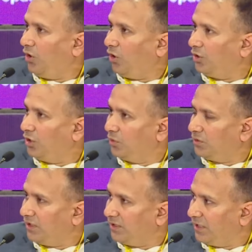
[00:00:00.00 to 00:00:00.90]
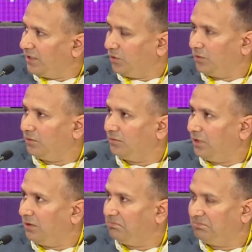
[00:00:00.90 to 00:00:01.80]
or do you think that, you
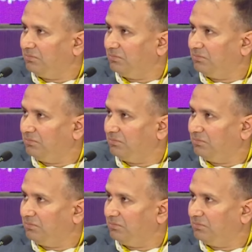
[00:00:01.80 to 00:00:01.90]
know,